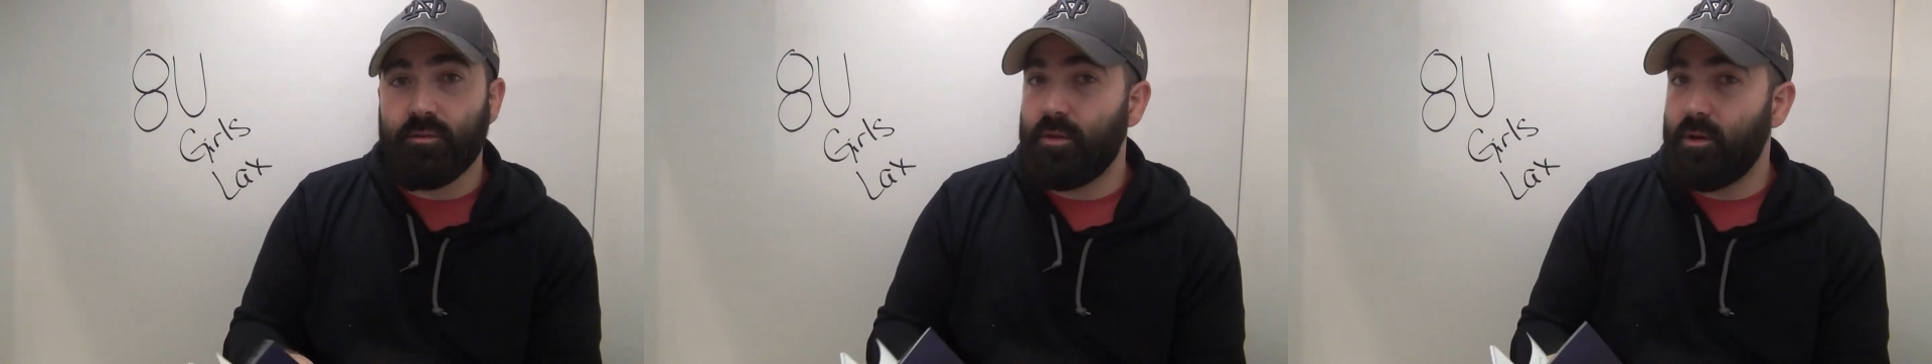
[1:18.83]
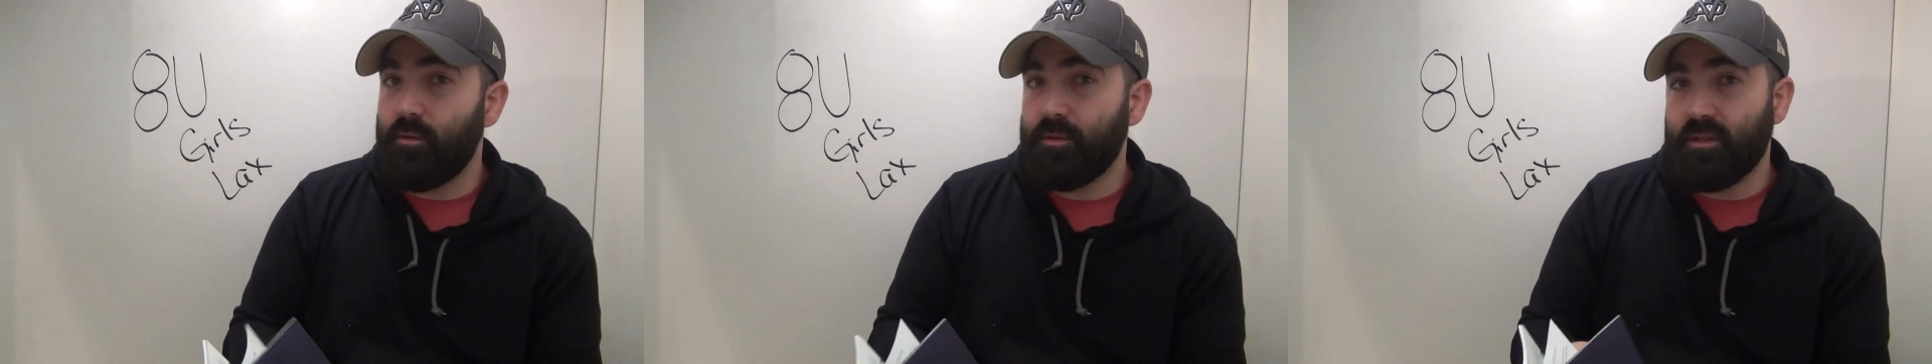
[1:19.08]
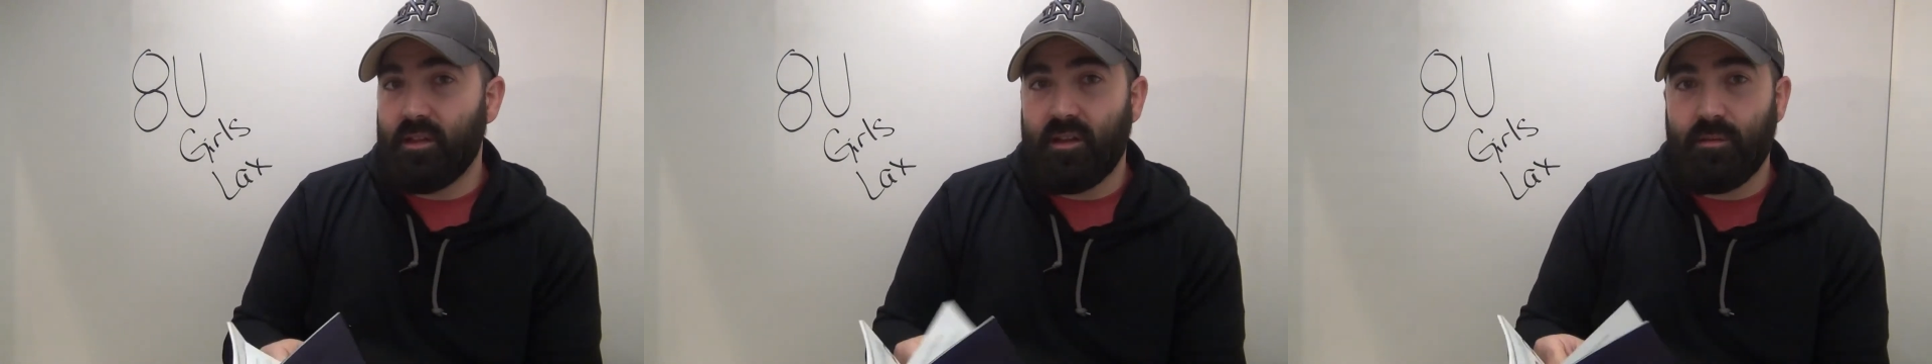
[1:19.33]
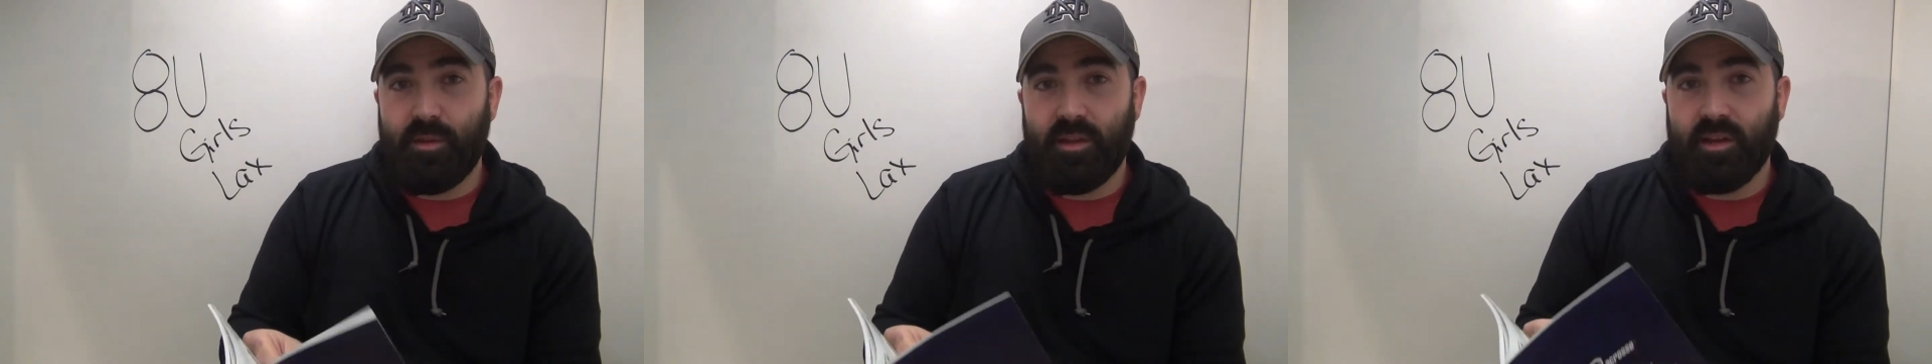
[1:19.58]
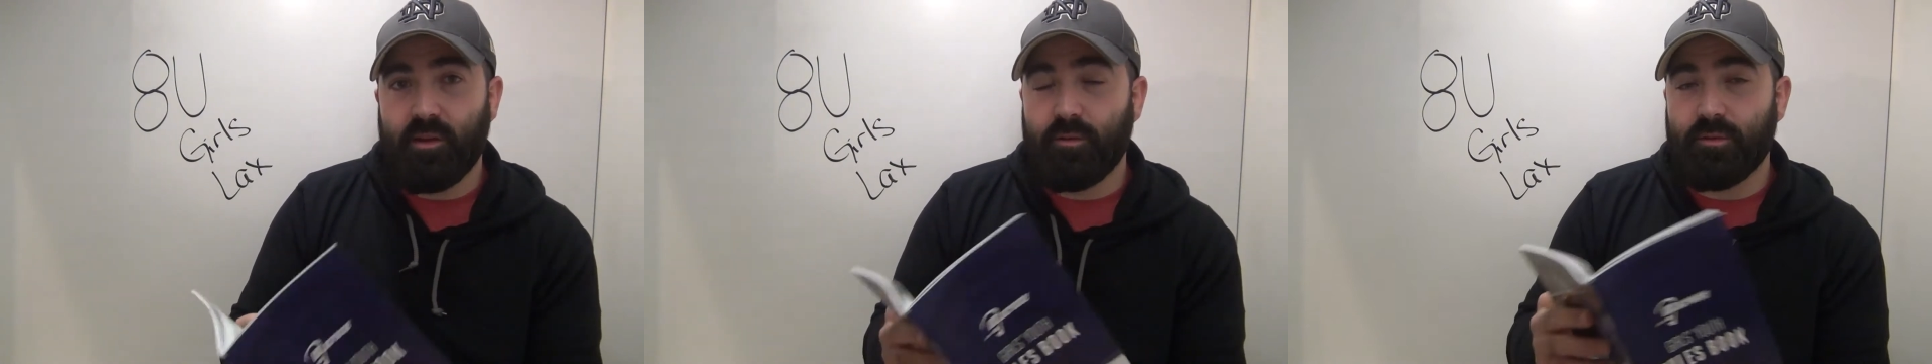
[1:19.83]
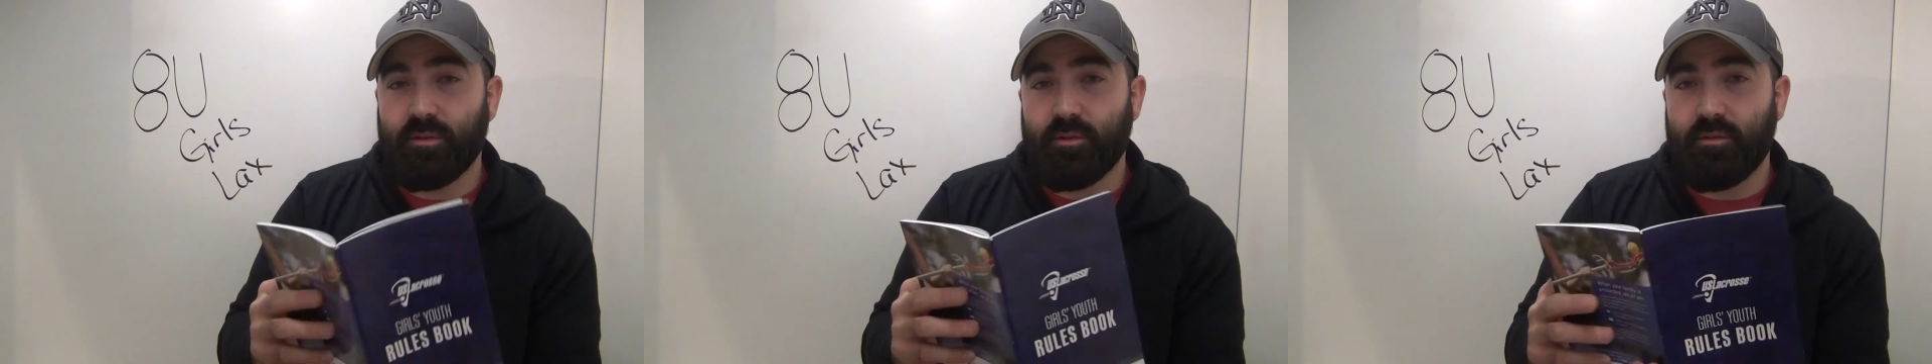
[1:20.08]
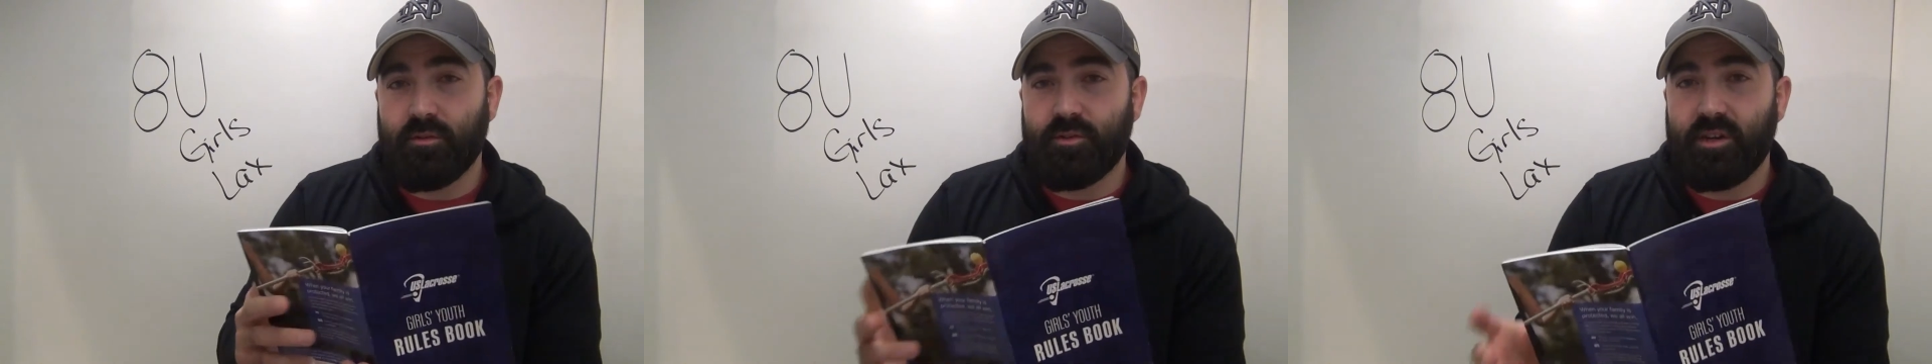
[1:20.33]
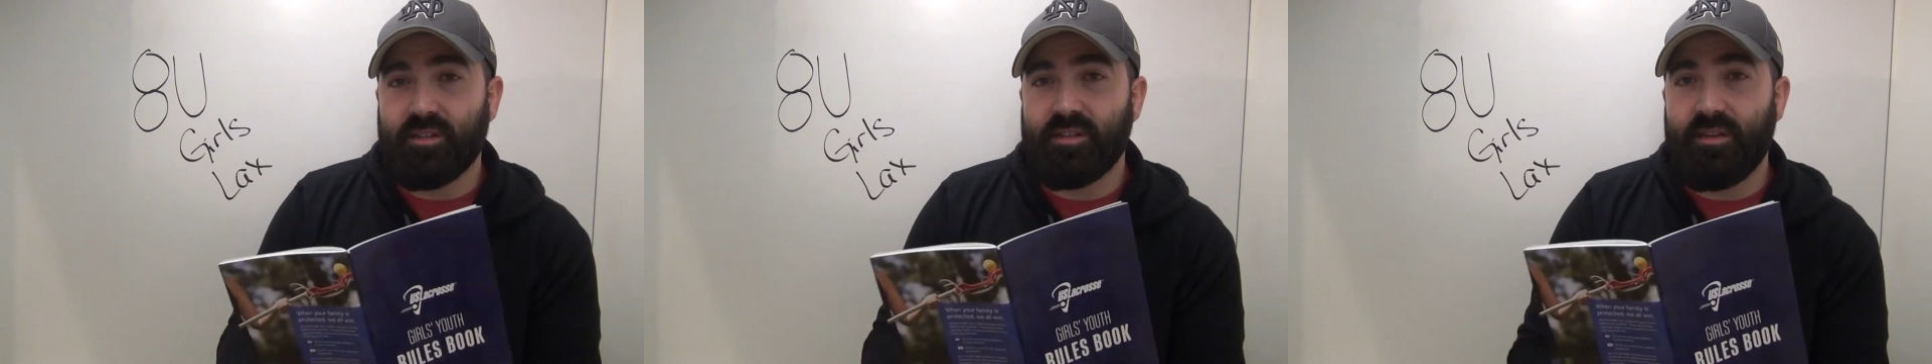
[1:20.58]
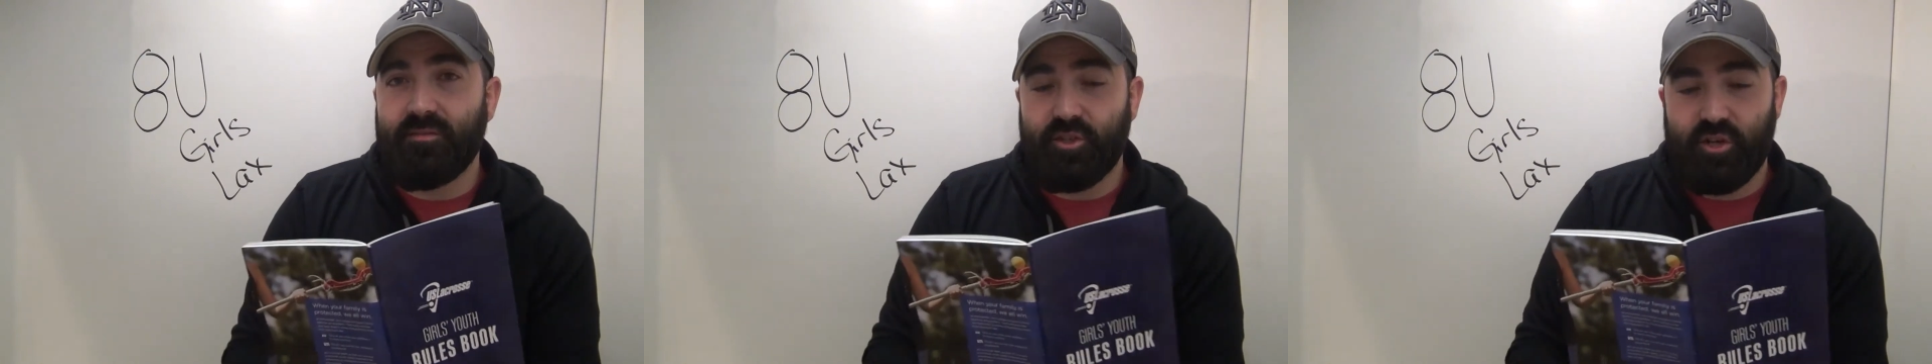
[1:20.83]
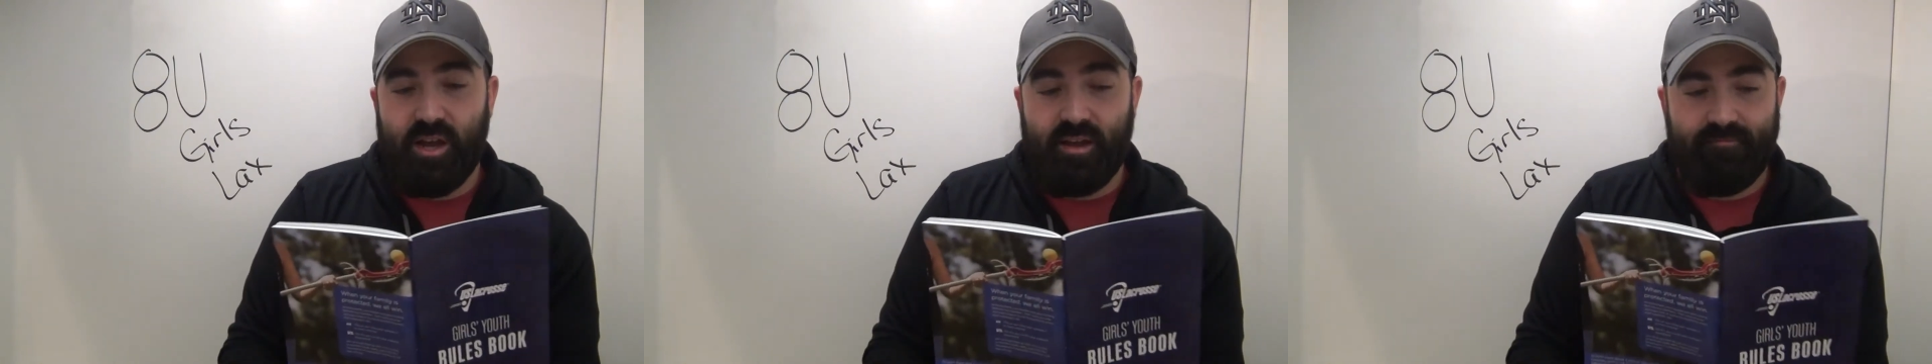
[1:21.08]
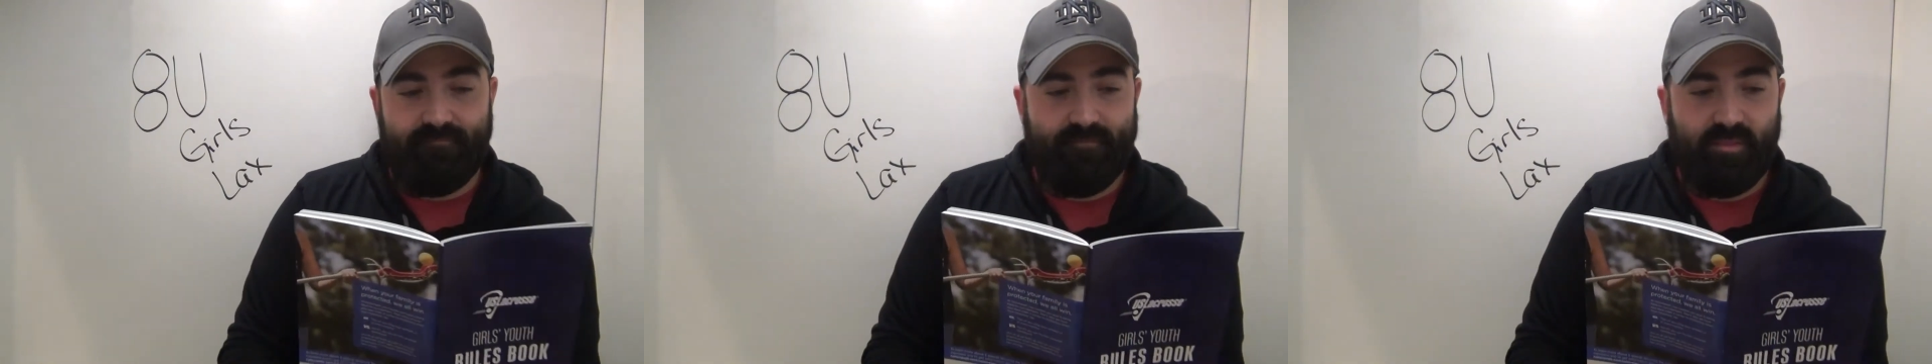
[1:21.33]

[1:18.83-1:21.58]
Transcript: No one's allowed to be in that goal circle to try to save a shot.